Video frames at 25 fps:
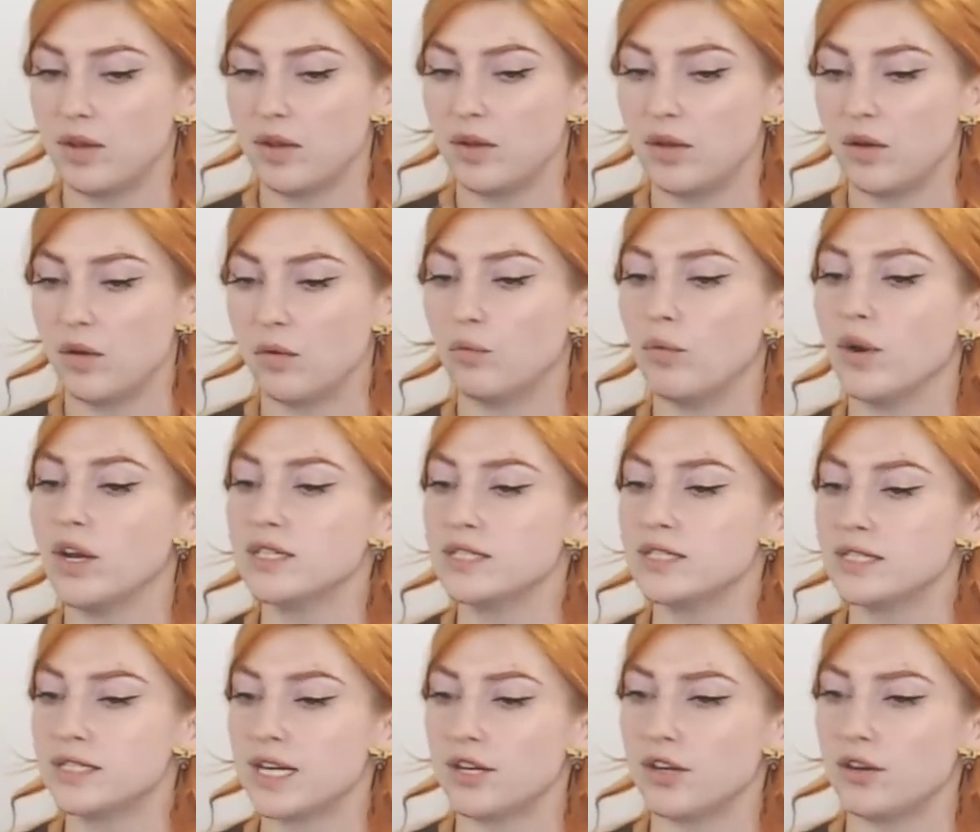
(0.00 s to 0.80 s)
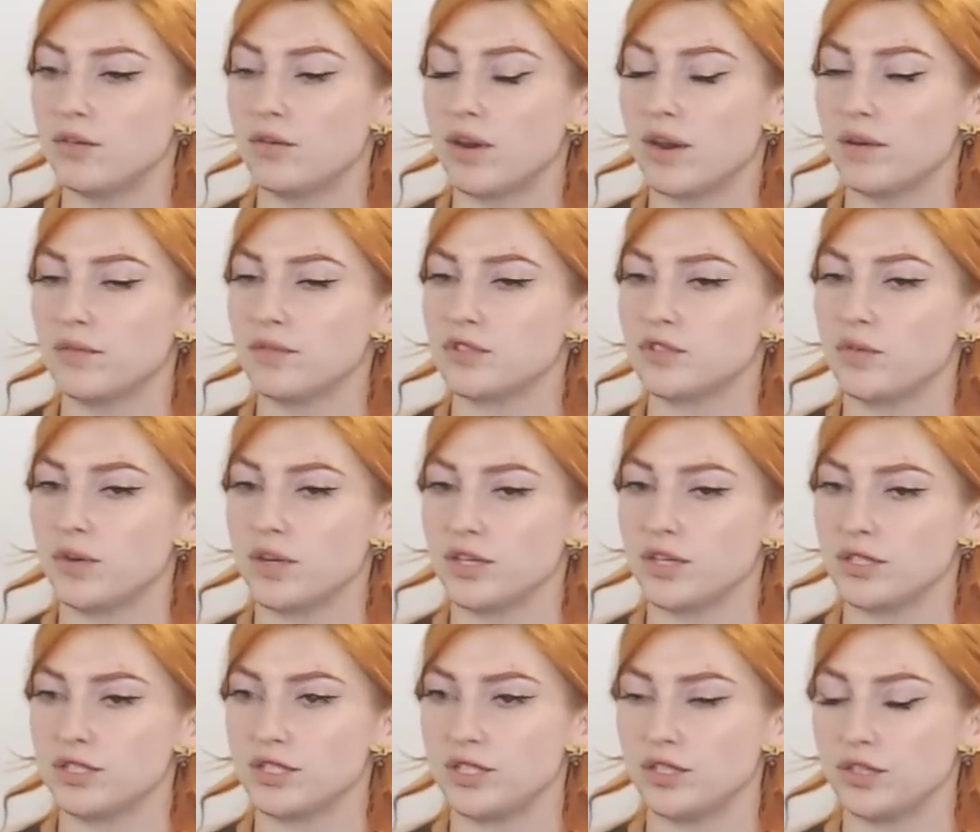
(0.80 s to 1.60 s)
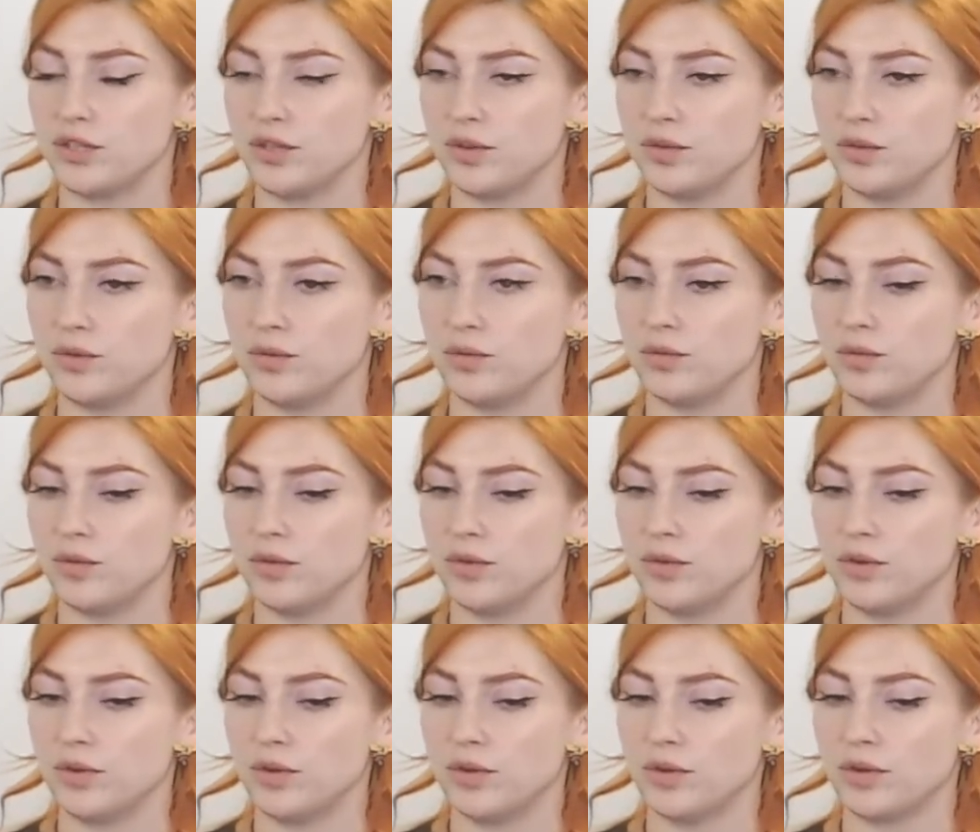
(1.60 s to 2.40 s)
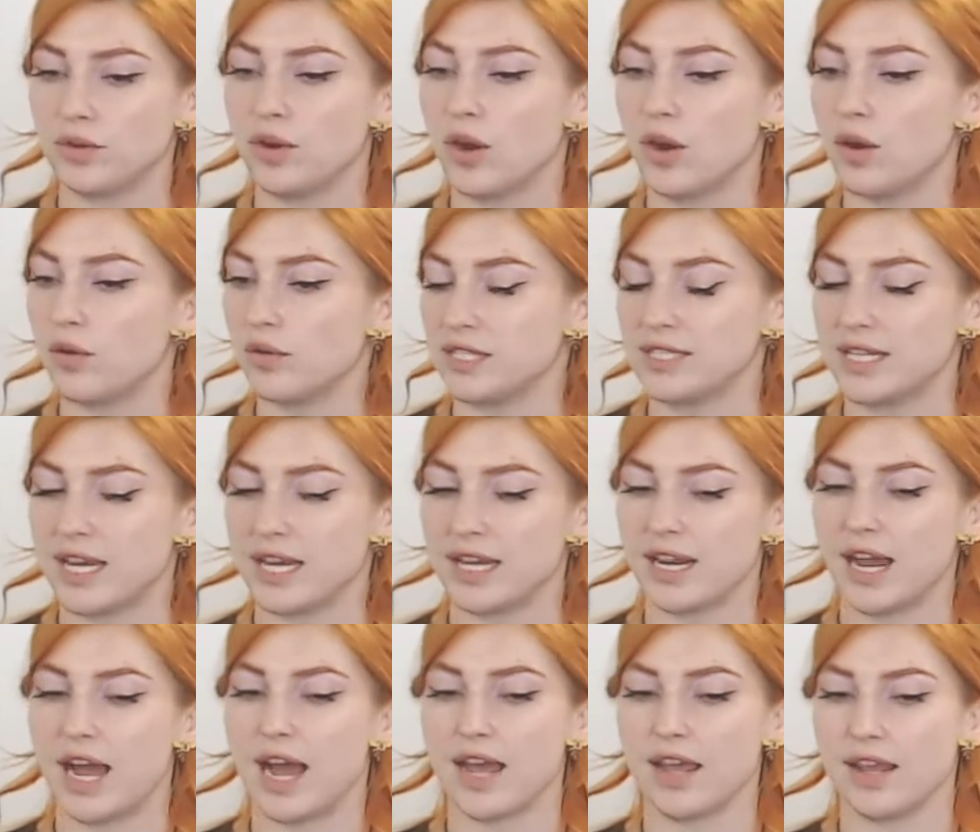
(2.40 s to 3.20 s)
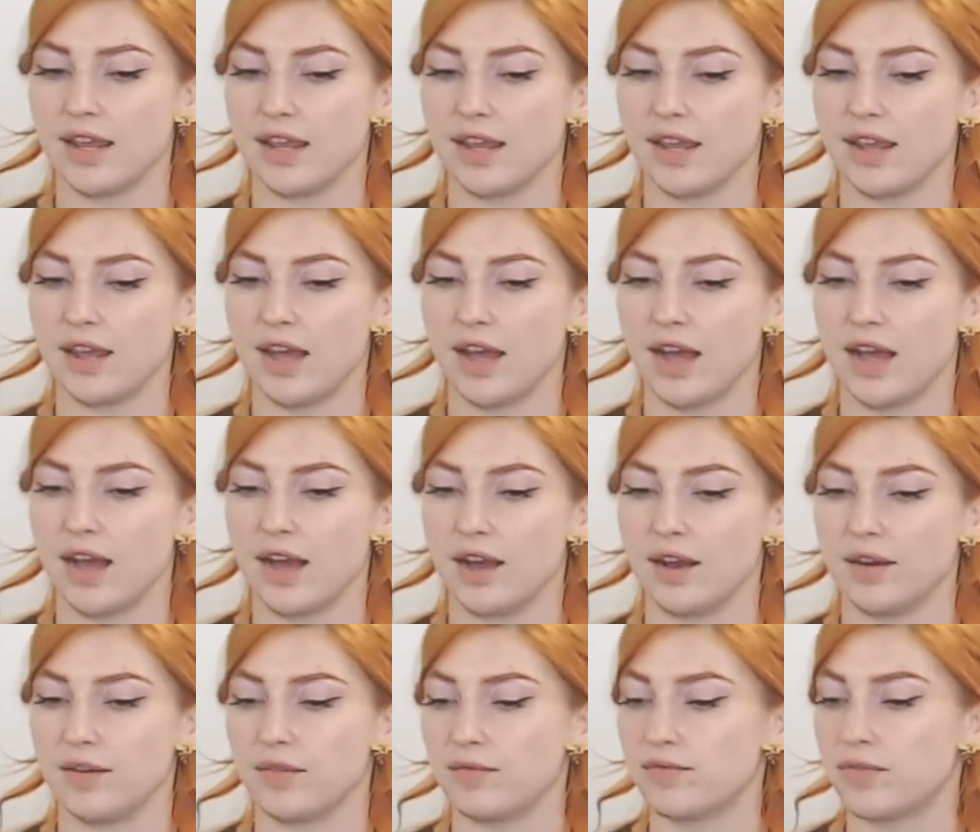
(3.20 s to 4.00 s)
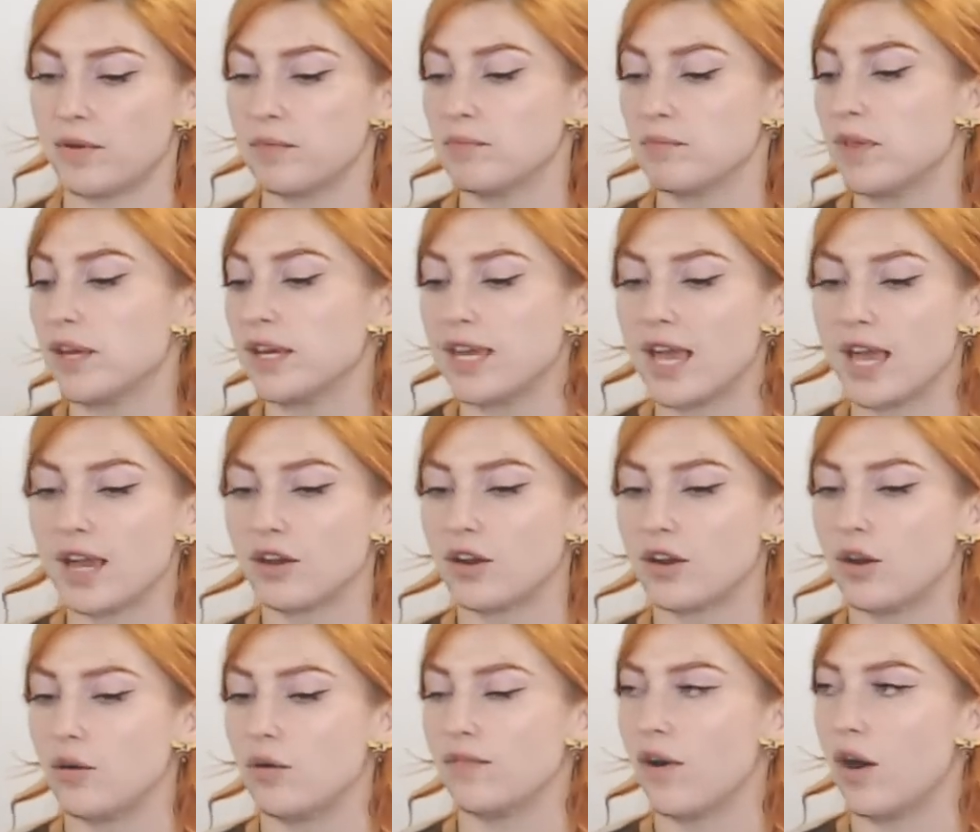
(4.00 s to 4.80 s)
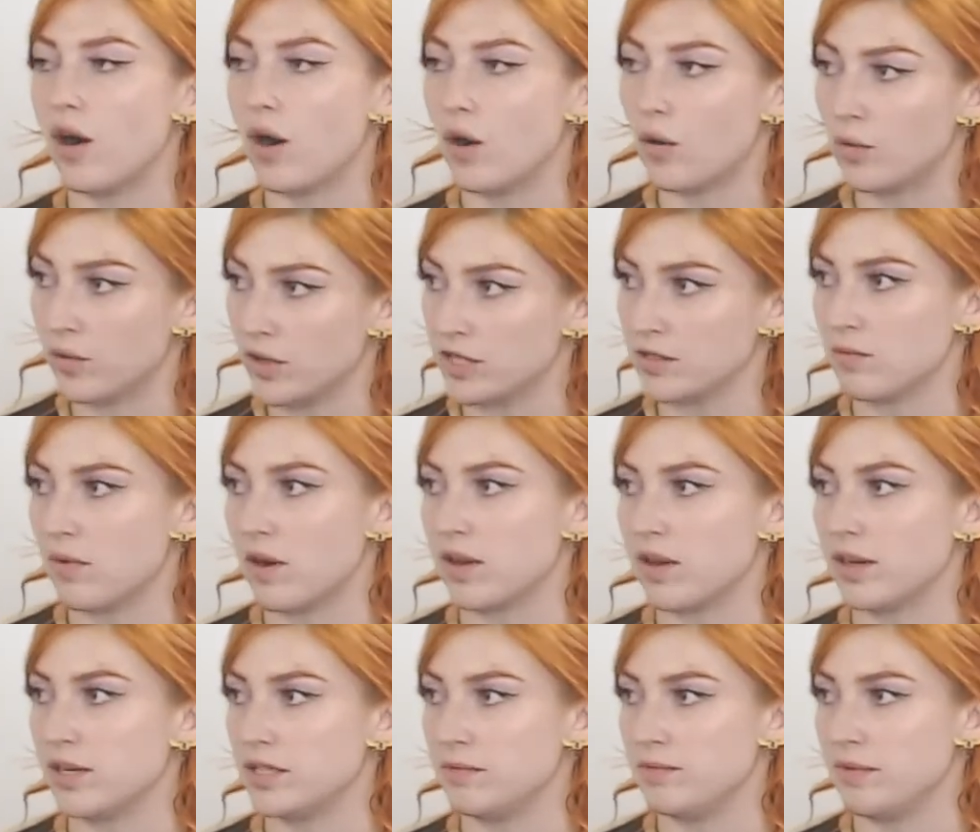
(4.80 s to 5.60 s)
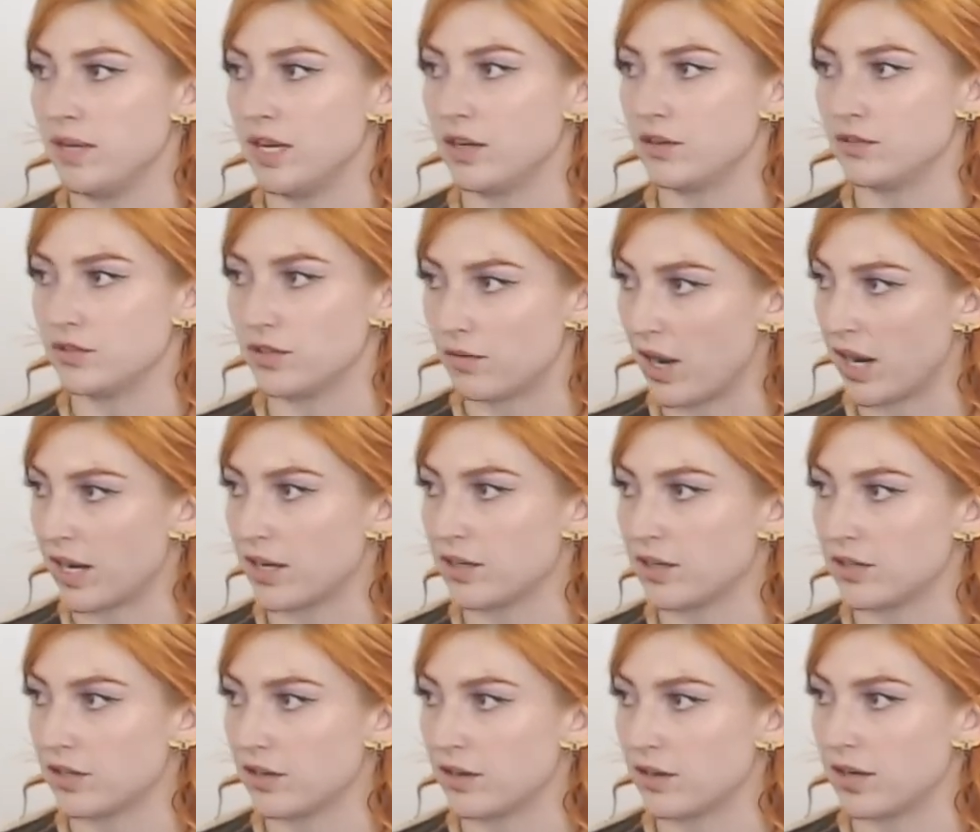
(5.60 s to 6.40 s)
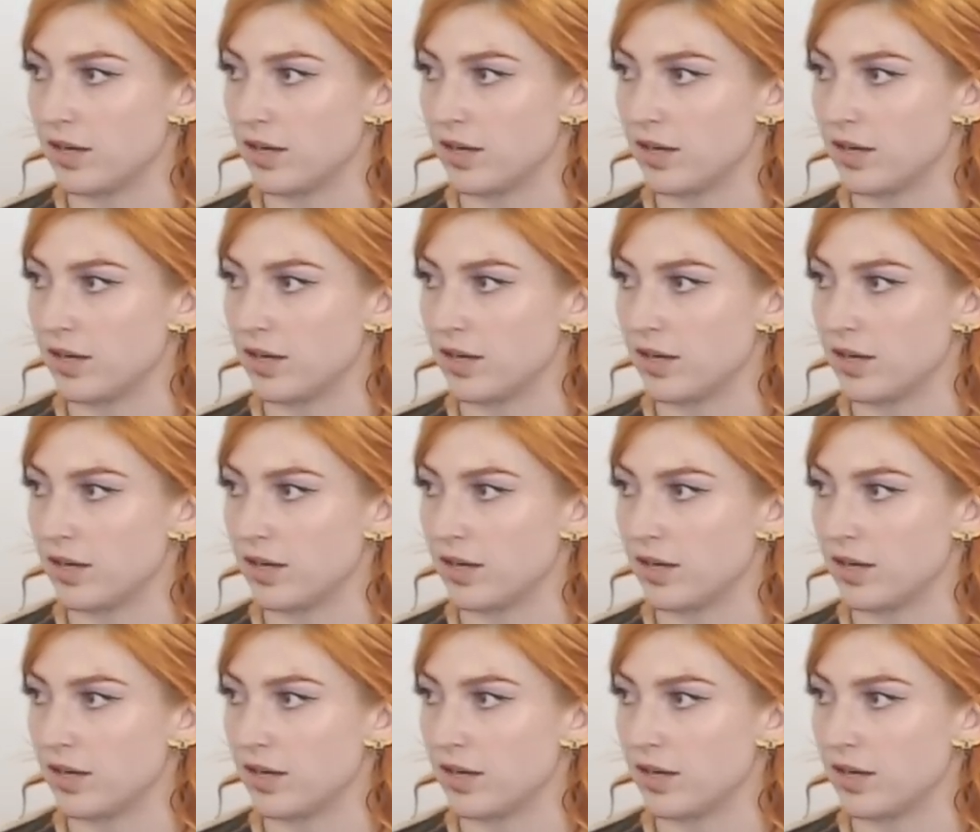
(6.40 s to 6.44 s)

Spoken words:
once I knew I was going to go to set, I from the get-go I've always wanted to be a director.